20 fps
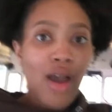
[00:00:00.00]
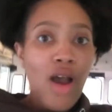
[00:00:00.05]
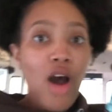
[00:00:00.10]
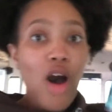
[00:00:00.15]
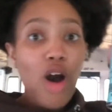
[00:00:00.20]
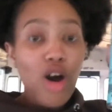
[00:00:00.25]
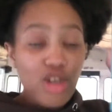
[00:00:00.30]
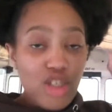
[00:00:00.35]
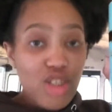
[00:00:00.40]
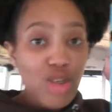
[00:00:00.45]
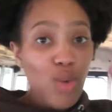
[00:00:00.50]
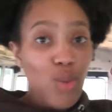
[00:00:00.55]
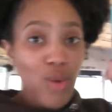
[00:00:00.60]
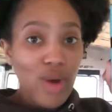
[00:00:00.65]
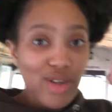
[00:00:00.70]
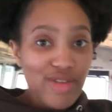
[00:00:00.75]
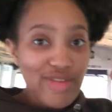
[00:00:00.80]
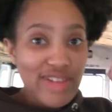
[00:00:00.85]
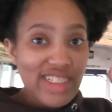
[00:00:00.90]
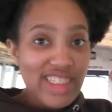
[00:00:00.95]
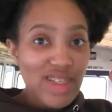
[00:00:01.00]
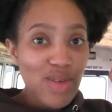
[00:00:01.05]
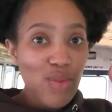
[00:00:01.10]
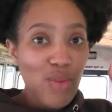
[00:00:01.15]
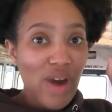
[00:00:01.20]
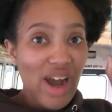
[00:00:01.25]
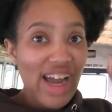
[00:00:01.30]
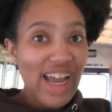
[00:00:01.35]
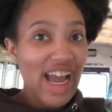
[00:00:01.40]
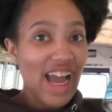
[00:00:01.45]
Also, one reason
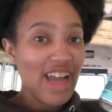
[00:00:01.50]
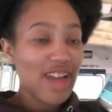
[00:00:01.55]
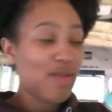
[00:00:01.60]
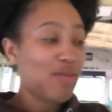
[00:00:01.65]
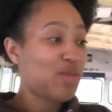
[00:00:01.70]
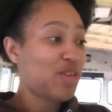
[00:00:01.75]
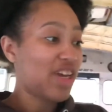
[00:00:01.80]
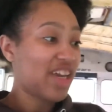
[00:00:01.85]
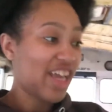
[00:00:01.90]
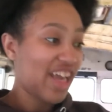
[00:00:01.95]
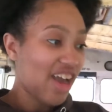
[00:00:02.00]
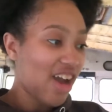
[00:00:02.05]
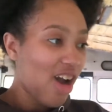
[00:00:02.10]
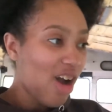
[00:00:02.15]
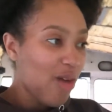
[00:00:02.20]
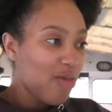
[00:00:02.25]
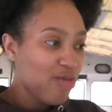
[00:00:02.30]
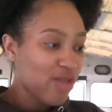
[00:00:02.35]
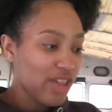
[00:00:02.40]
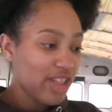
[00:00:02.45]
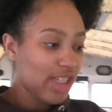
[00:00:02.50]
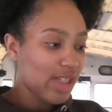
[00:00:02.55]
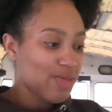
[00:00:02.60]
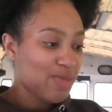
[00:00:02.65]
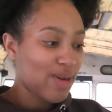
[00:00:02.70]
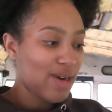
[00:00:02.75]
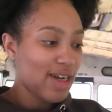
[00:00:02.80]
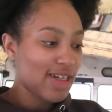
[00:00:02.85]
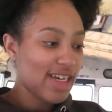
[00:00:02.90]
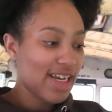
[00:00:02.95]
why I am looking up for this
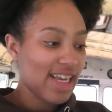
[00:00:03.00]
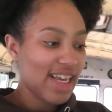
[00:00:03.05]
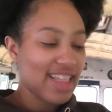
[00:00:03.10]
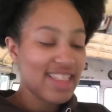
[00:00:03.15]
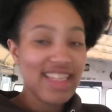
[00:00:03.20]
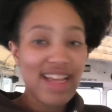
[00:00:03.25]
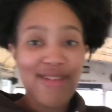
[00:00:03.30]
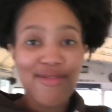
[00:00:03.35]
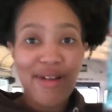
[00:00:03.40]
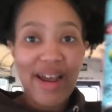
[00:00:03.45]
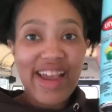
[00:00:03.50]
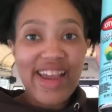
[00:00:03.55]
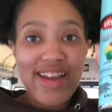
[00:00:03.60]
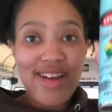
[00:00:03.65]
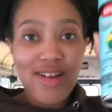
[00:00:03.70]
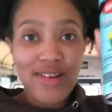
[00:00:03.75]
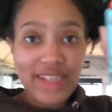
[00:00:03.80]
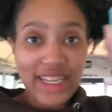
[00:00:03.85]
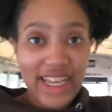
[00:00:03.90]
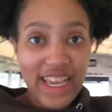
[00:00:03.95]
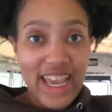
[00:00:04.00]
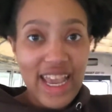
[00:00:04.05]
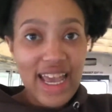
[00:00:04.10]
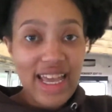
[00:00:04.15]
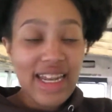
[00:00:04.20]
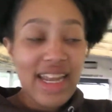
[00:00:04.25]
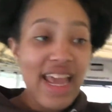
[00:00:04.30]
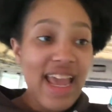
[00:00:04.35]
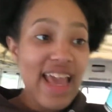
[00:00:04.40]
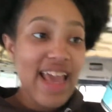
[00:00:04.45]
project is that right here on the can,
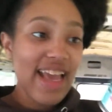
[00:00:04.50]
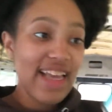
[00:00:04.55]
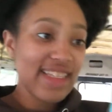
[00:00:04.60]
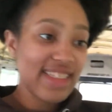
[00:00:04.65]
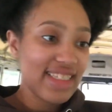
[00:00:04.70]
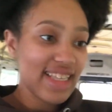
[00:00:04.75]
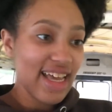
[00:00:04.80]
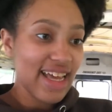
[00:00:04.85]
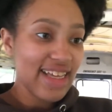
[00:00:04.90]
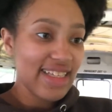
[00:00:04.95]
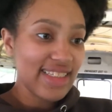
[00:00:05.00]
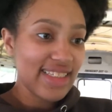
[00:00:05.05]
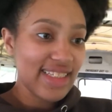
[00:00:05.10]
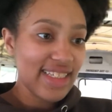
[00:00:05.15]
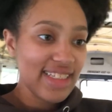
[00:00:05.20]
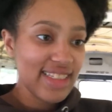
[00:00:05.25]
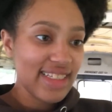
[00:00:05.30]
it says